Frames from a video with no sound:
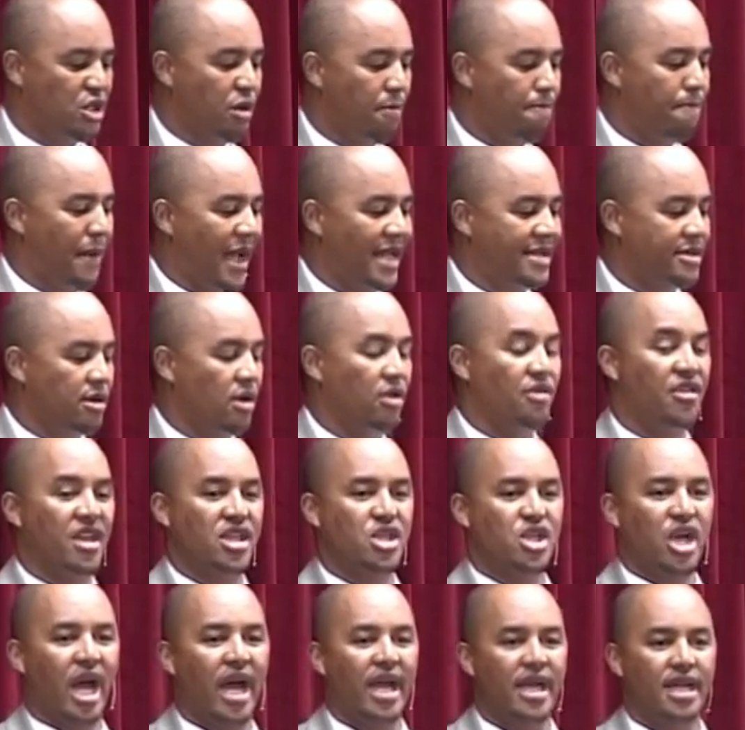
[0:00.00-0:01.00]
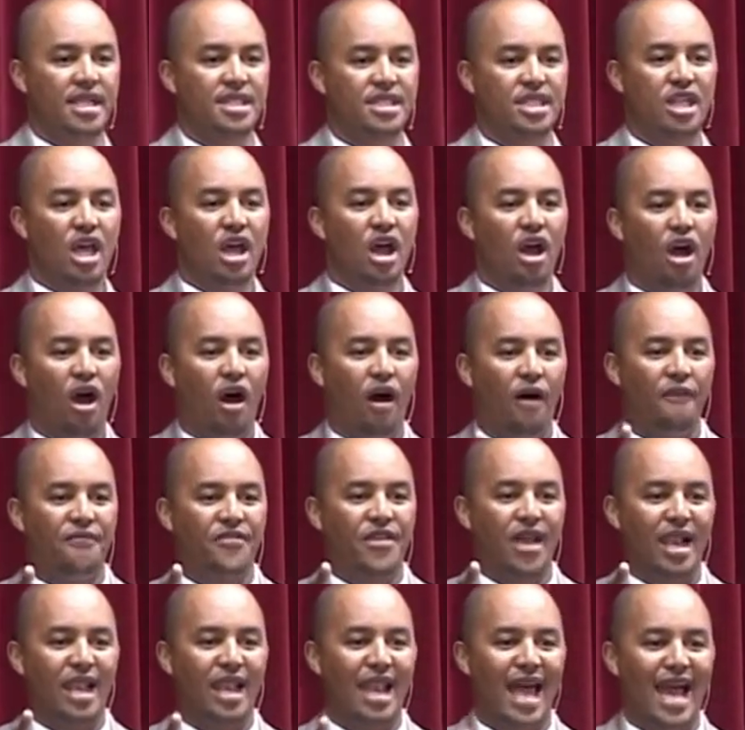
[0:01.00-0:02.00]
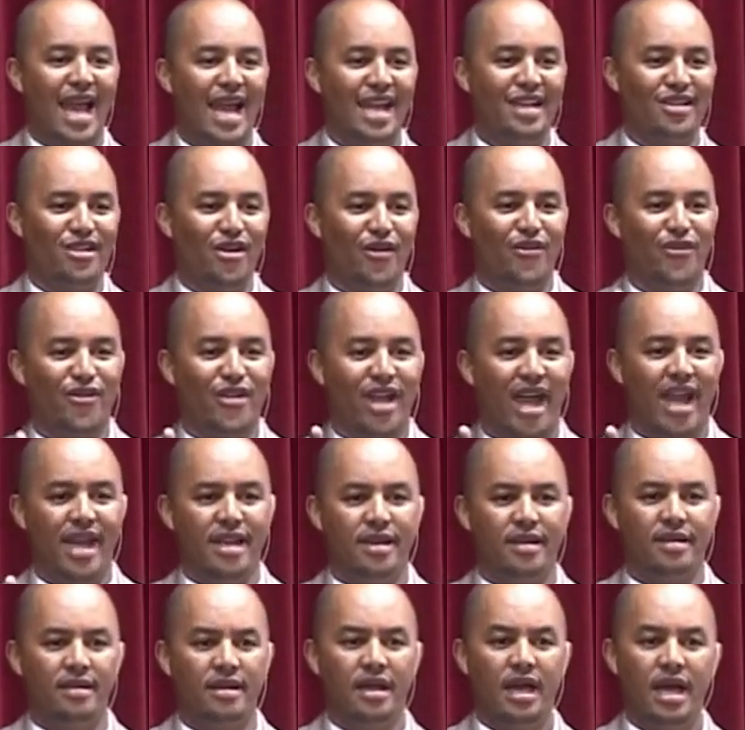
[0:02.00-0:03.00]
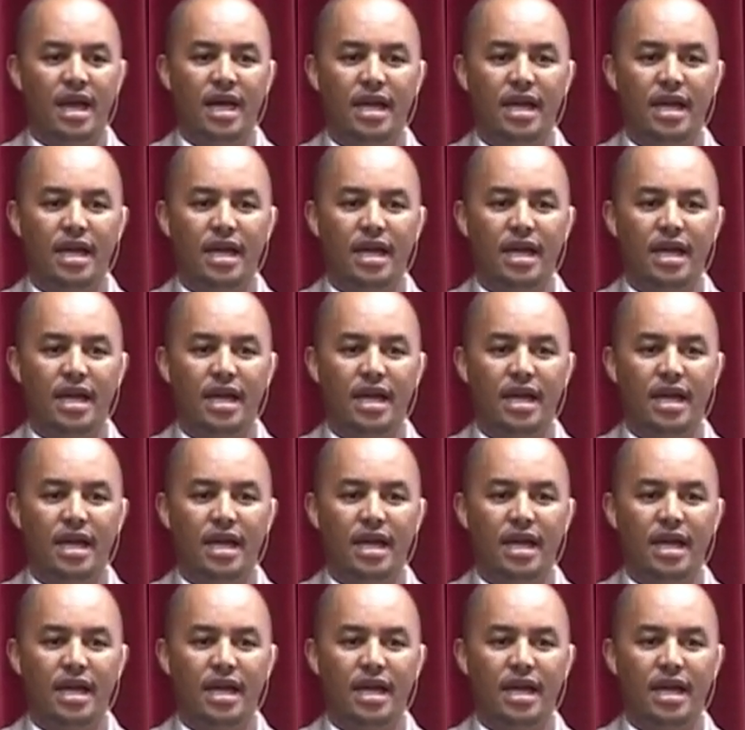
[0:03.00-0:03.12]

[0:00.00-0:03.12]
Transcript: to battle the giants of the land of Canaan?